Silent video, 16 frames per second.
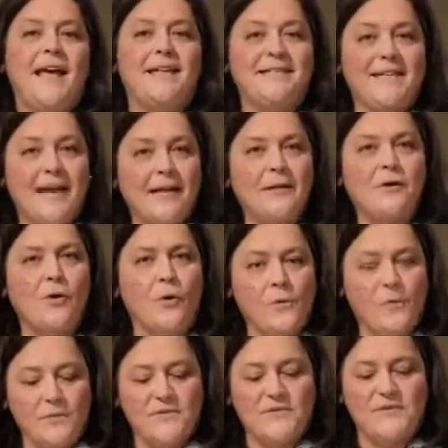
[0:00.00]
and tell an
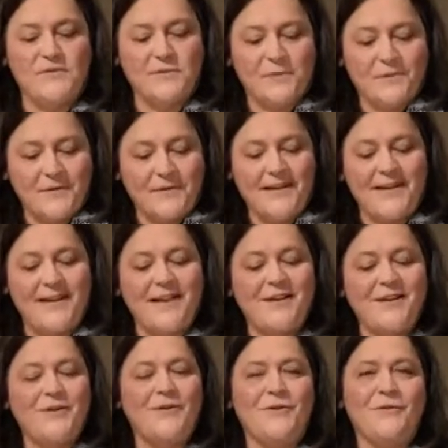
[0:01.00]
old story
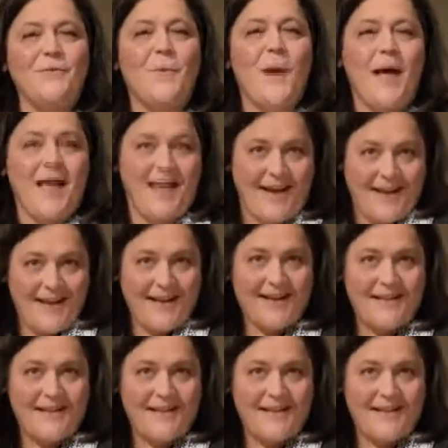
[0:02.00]
in a new way.